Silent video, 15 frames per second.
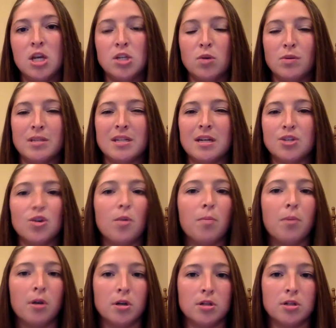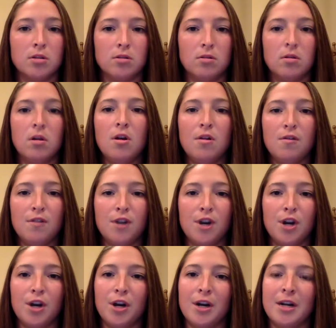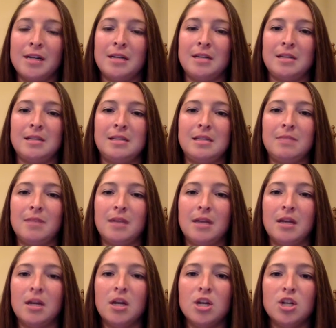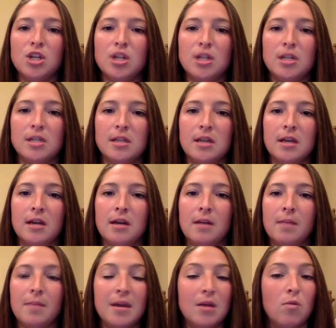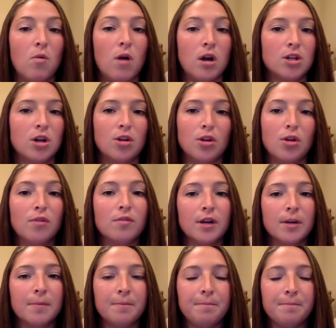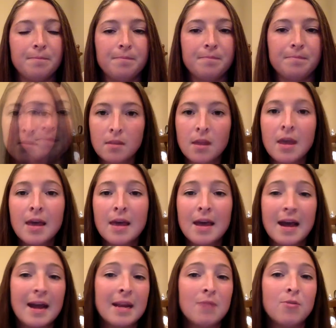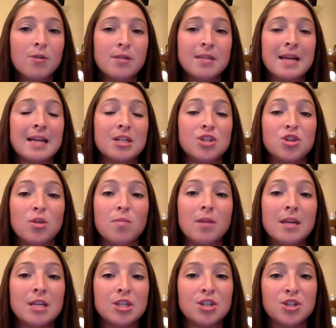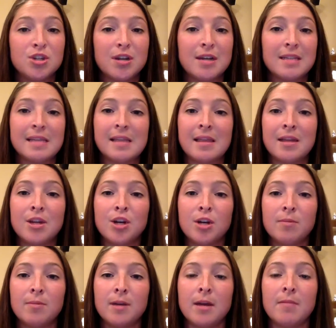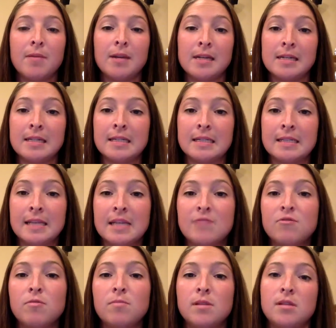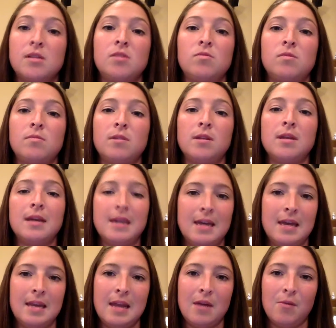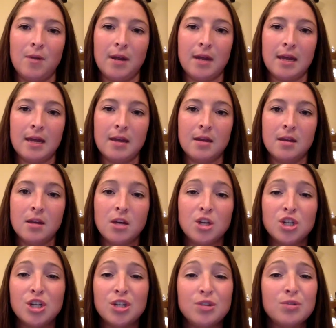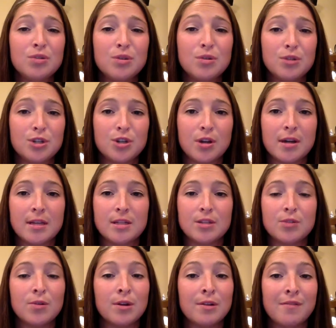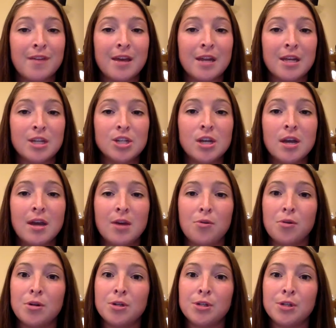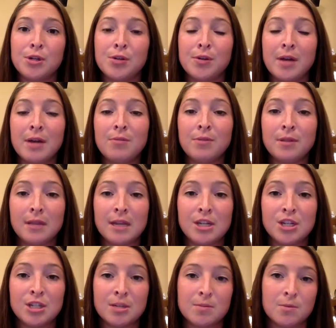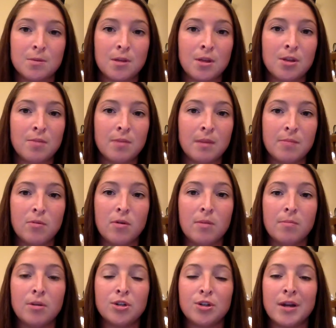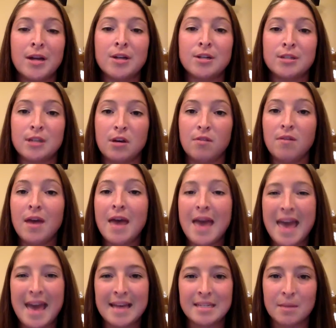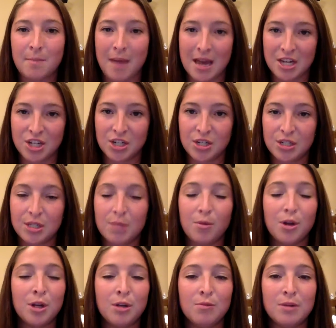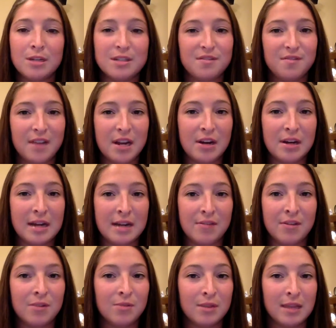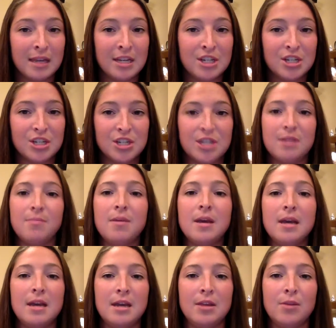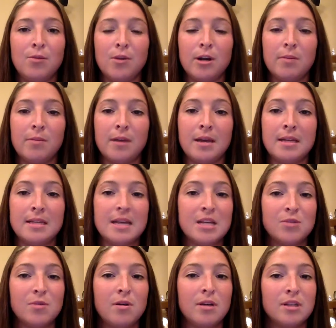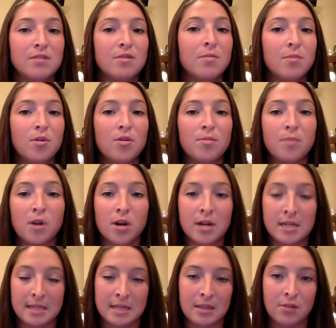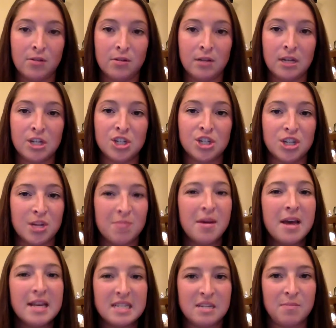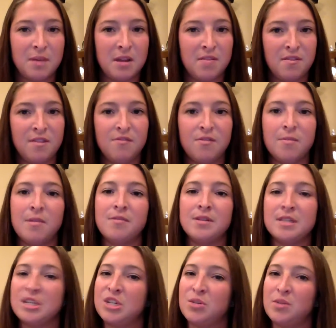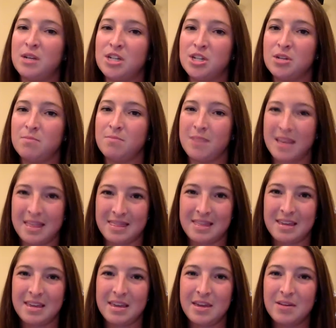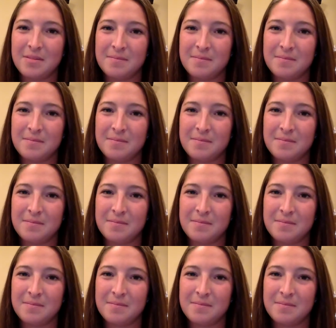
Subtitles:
so it's not so personal for her and it doesn't seem like she's being walked all over. Heidi Roizen had so many strengths that led to her becoming a successful businesswoman in networking. She used those strengths to her advantage in order to create relationships with other people and portray herself as a matcher, someone who wants fair in every relationship in the workplace, as well as for both parties in the relationship to benefit from every situation. Thank you.